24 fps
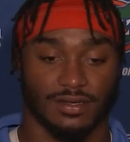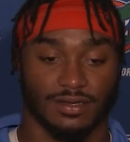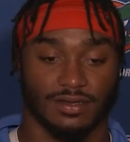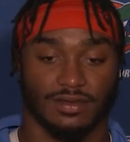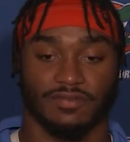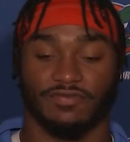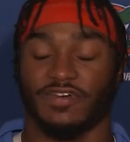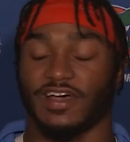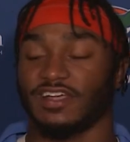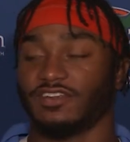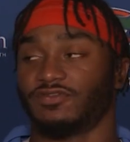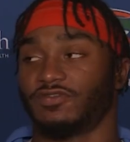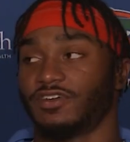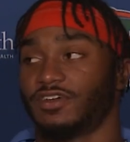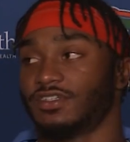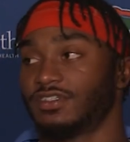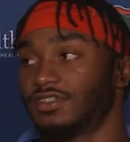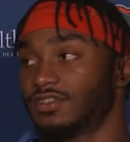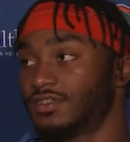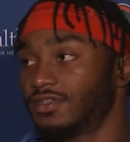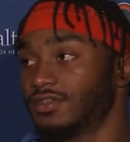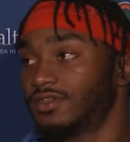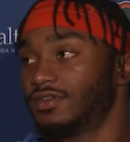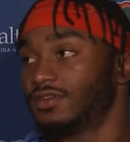vice versa.
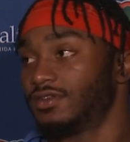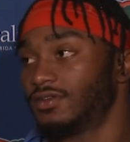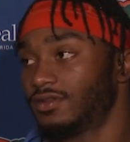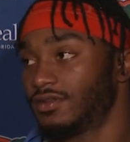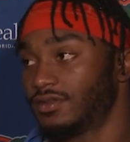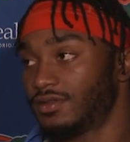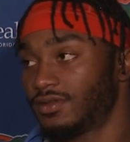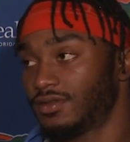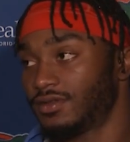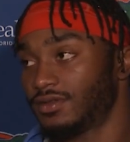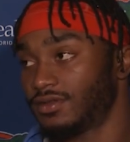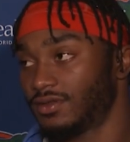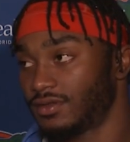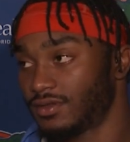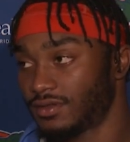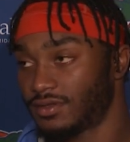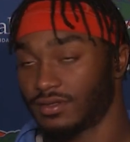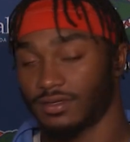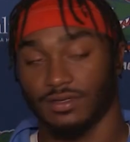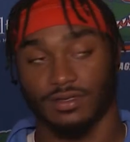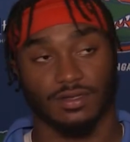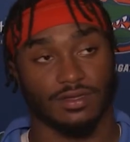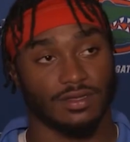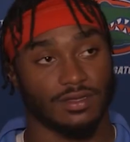Since
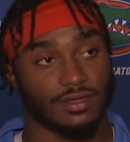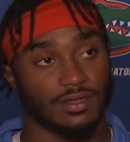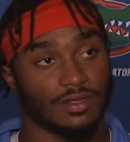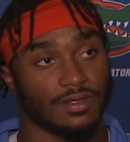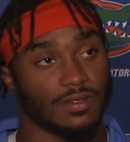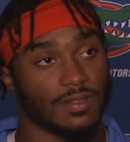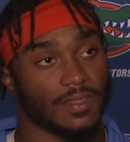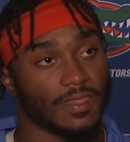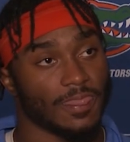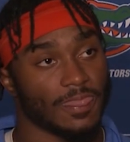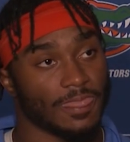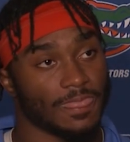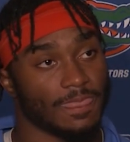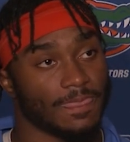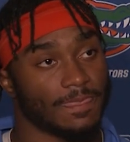he's arrived, have you really